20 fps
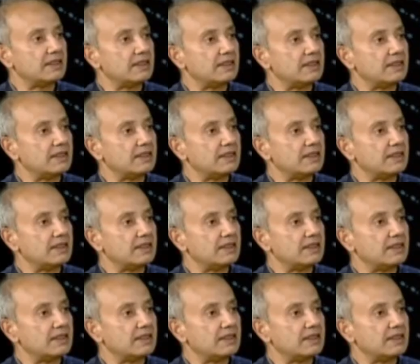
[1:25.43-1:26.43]

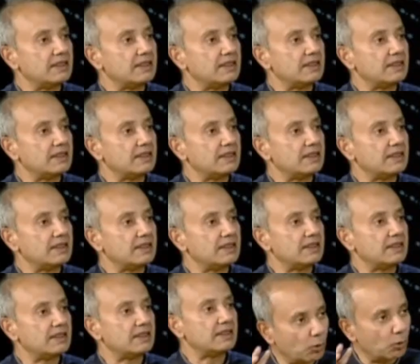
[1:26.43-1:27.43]
that basic,
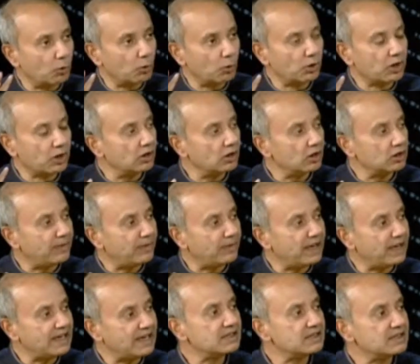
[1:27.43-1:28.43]
what we call
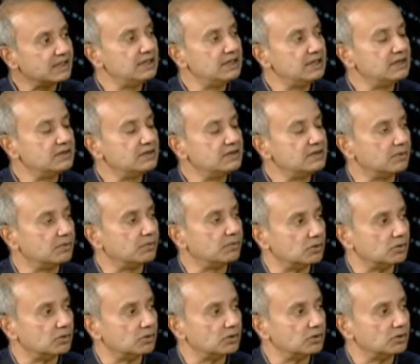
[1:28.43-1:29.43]
the basic needs
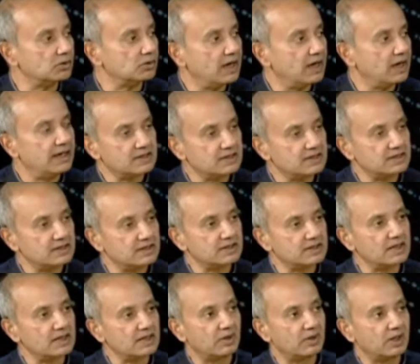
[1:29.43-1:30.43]
approach, is
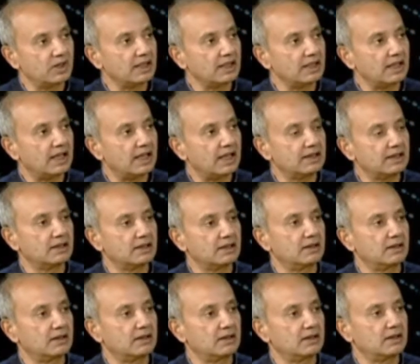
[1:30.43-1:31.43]
something that
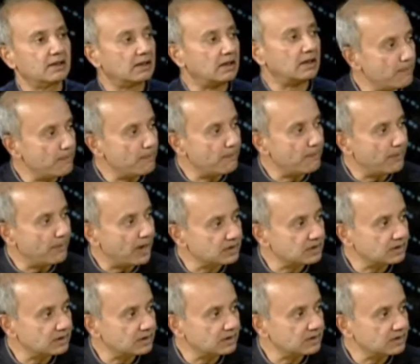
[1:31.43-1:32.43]

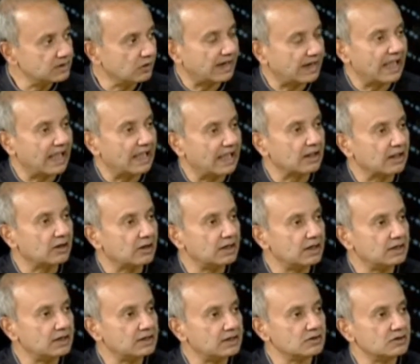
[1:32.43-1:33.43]
measures of
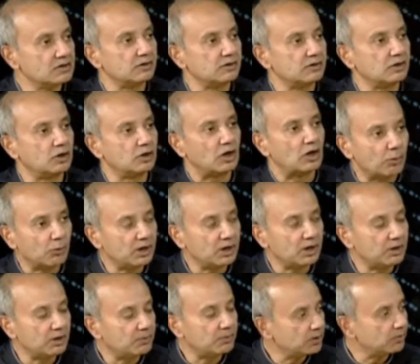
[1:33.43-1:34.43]
calculations of how
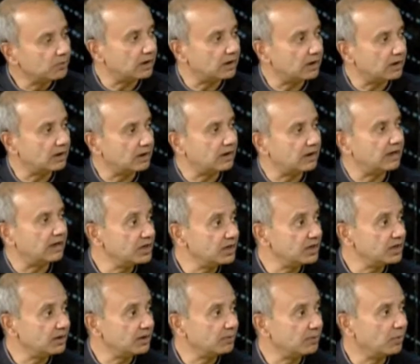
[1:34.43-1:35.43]
many people are
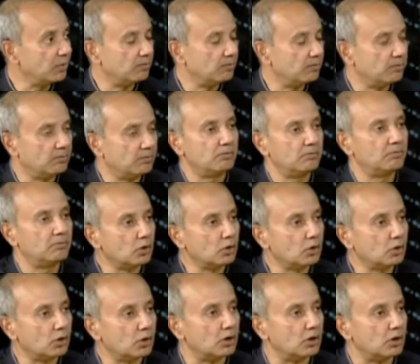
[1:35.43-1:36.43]
extreme
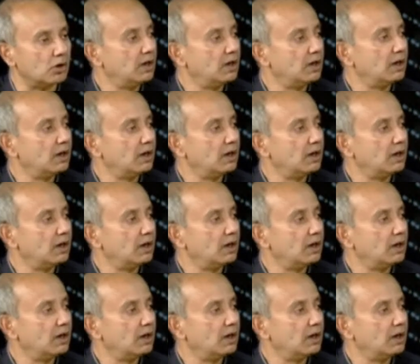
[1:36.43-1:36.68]
poor.